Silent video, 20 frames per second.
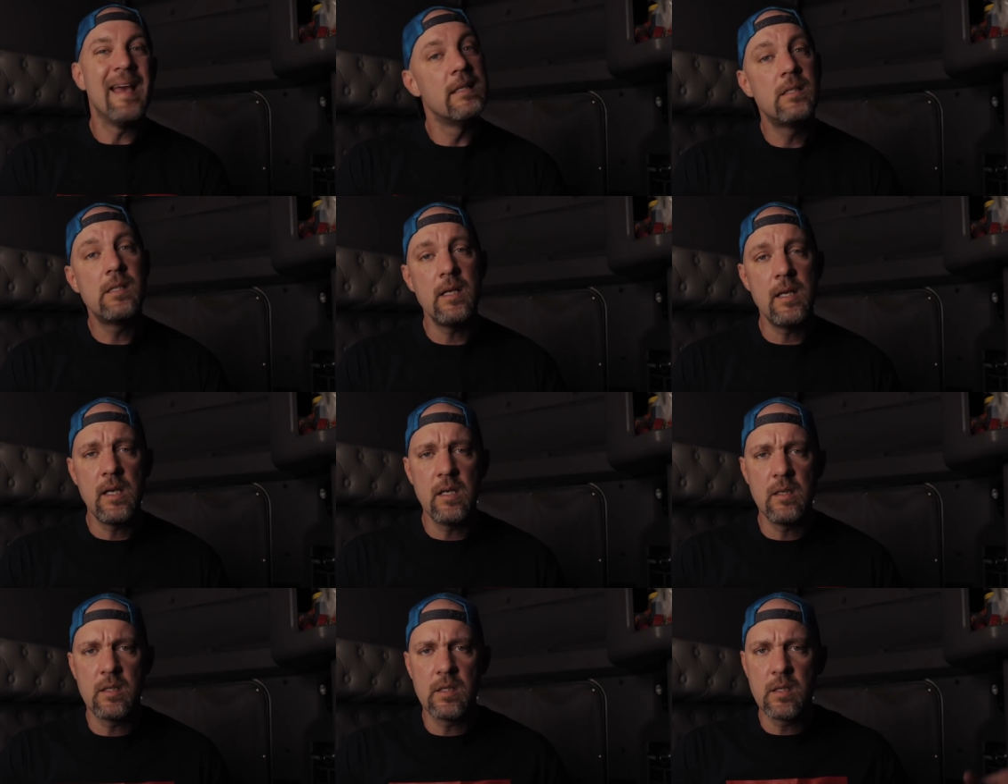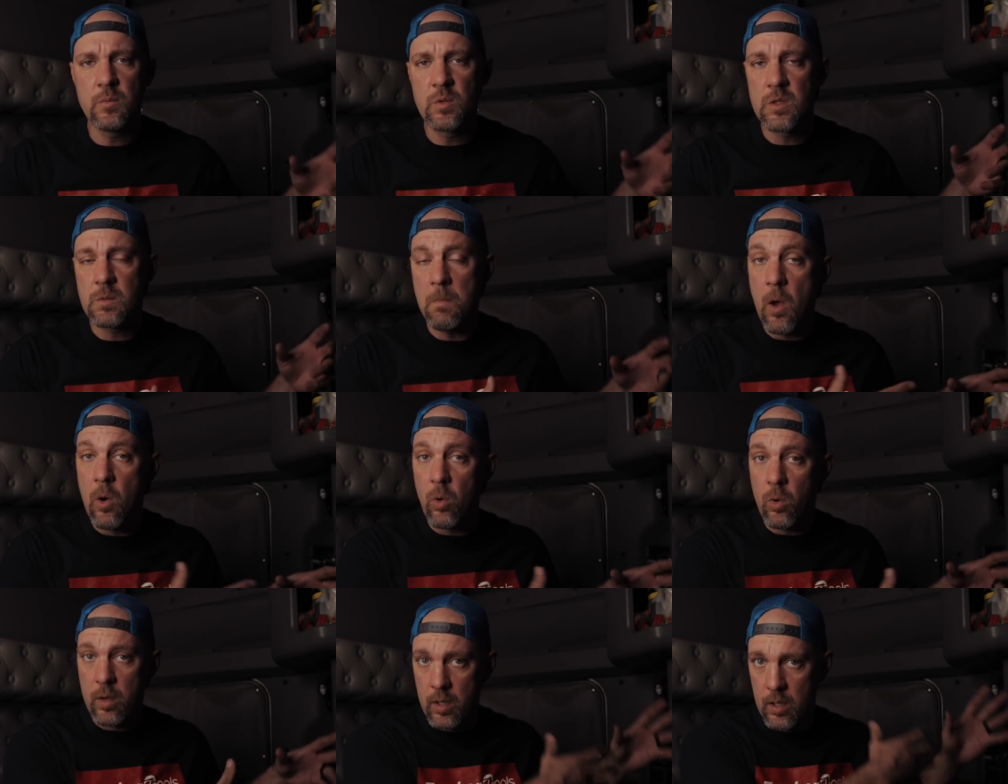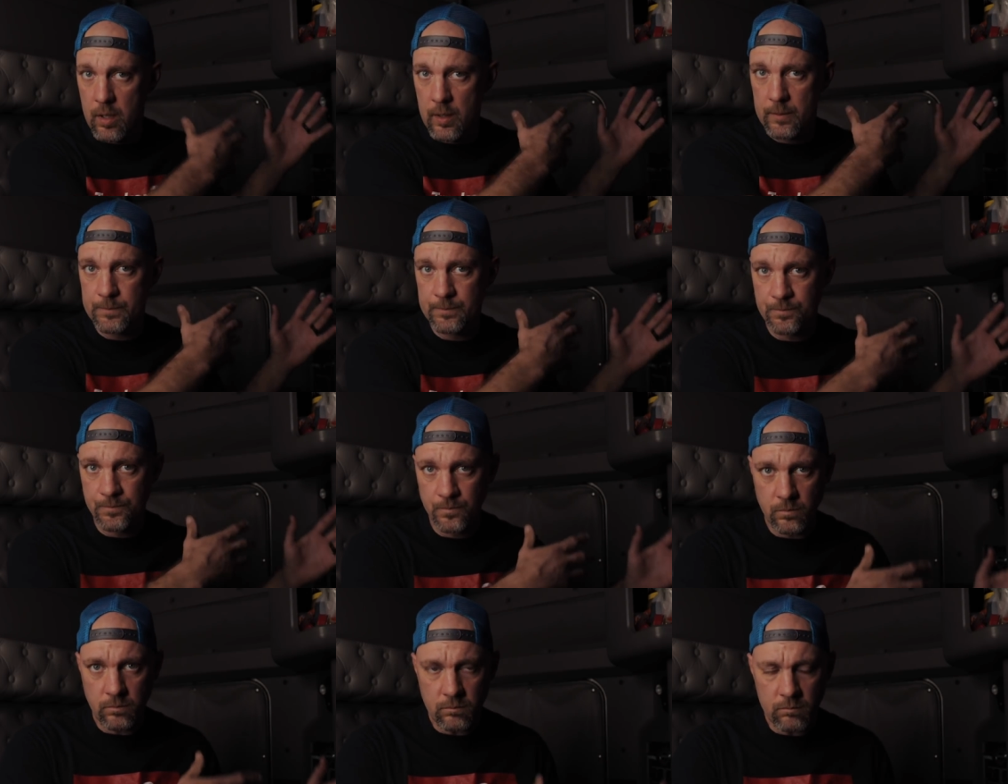see some smoke
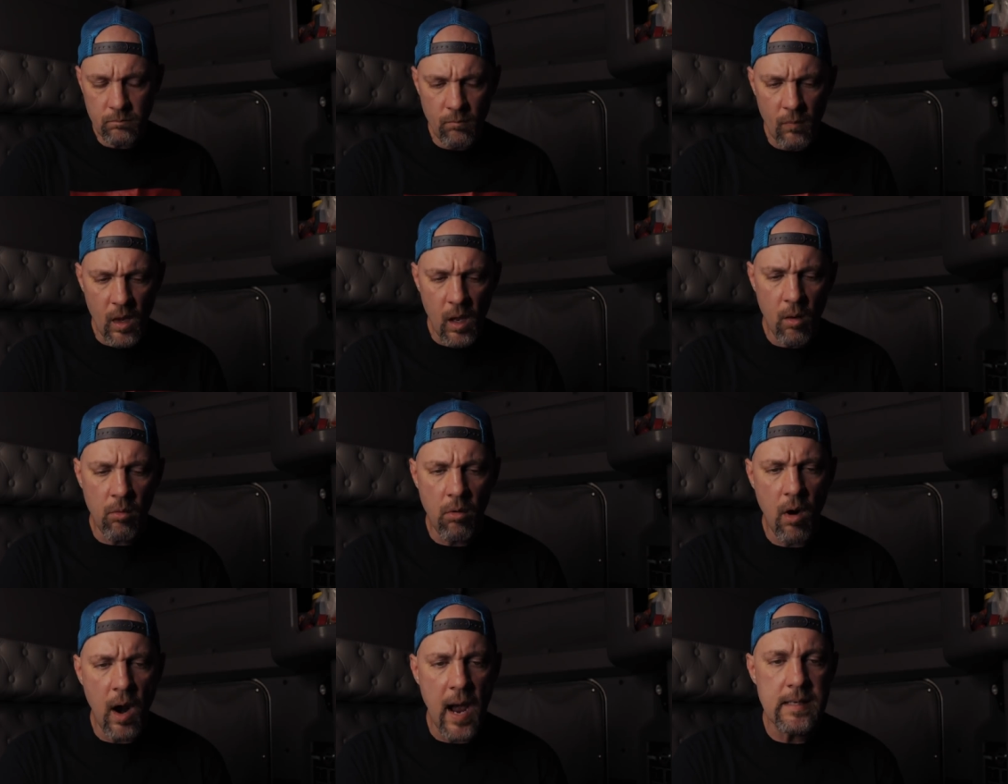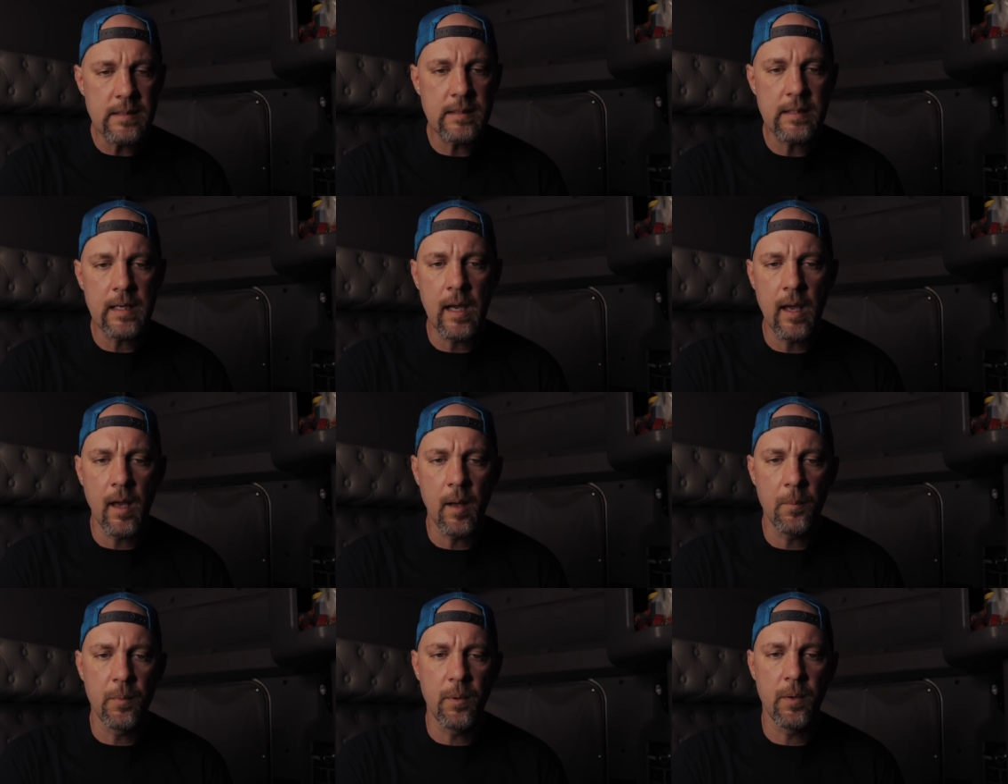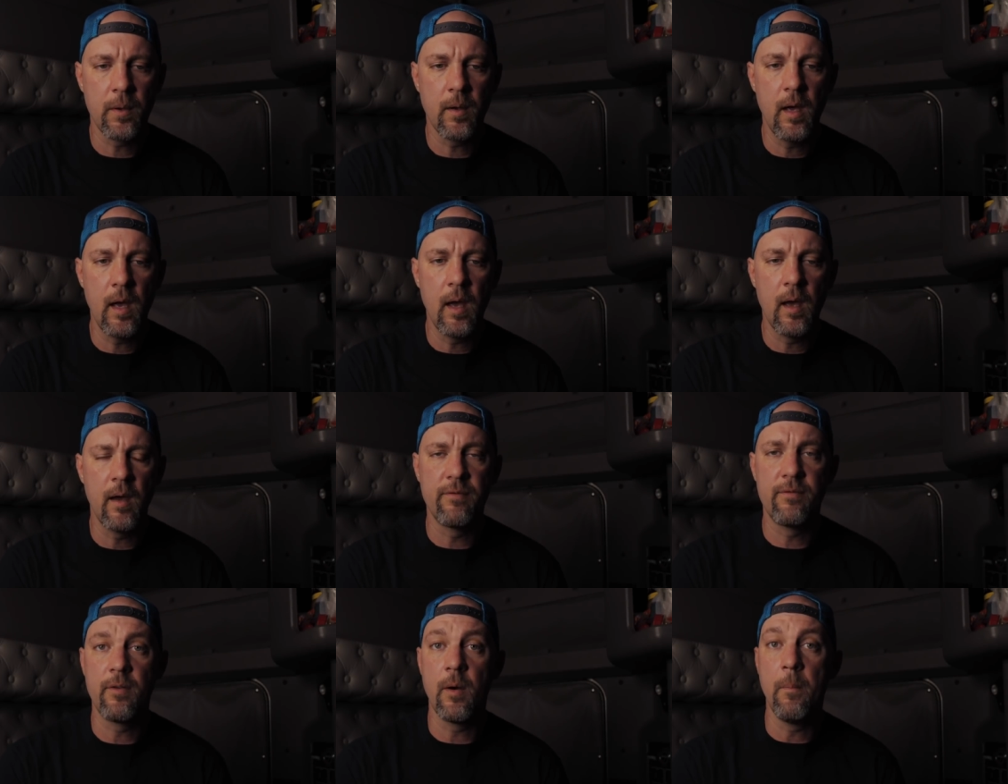rising up
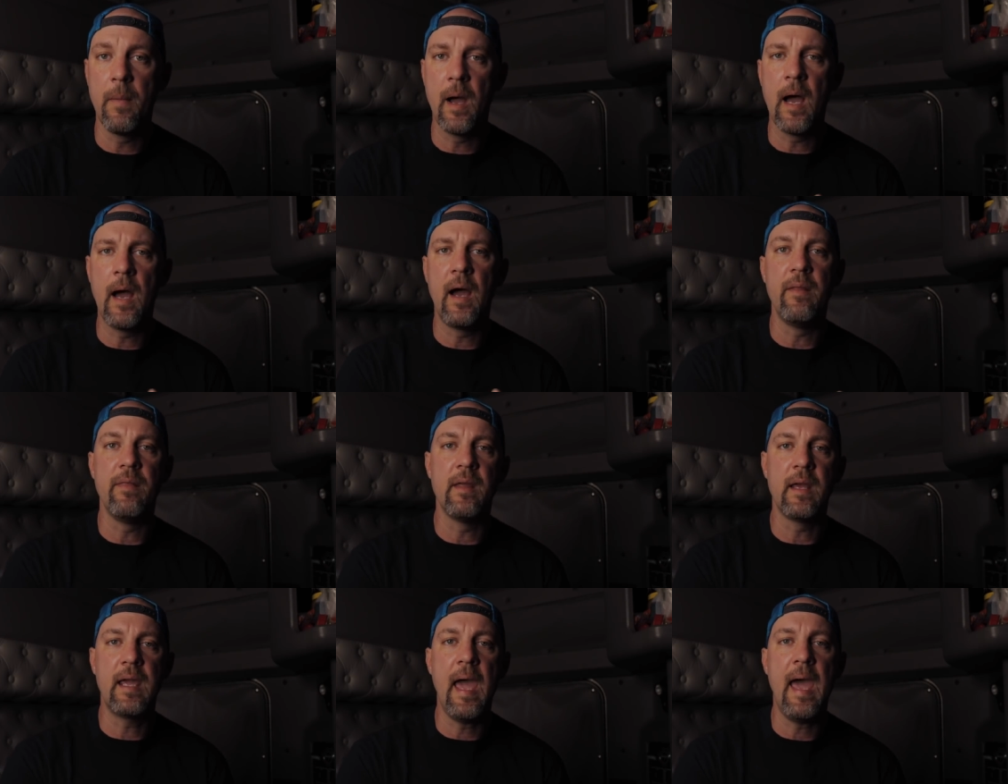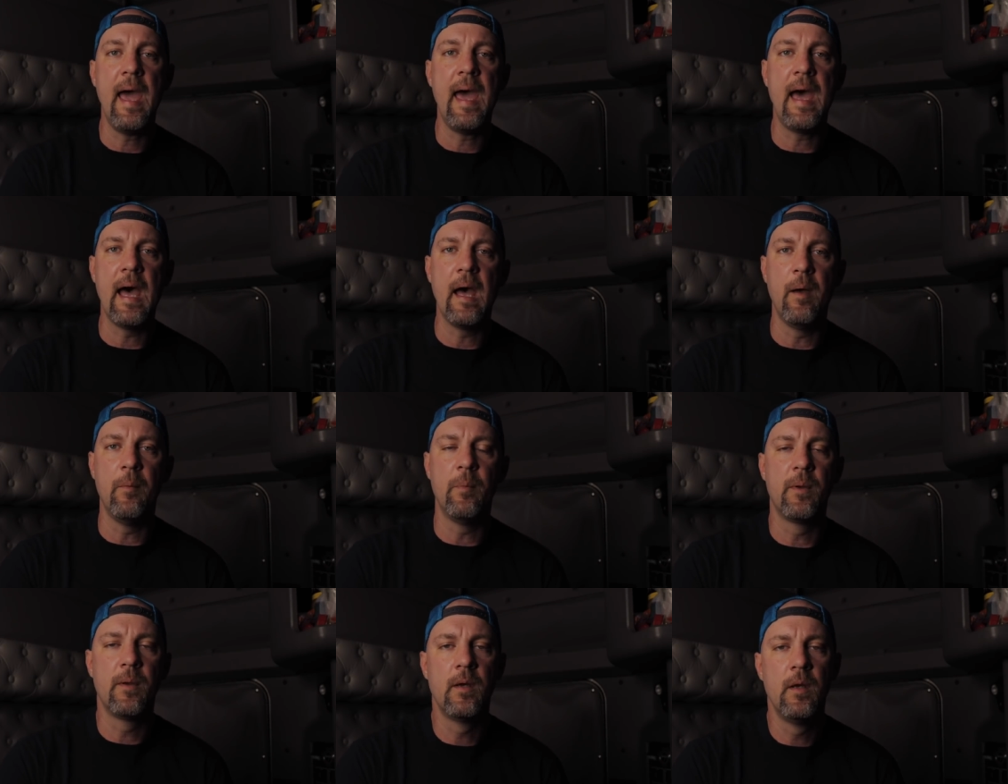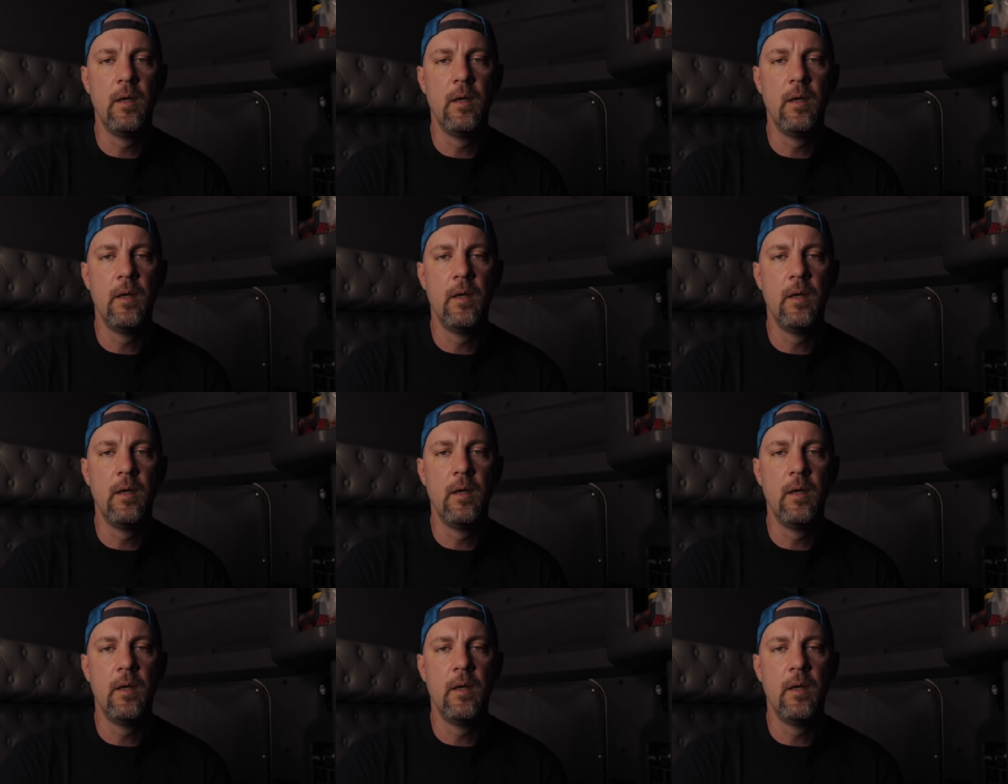uh, from behind the cab.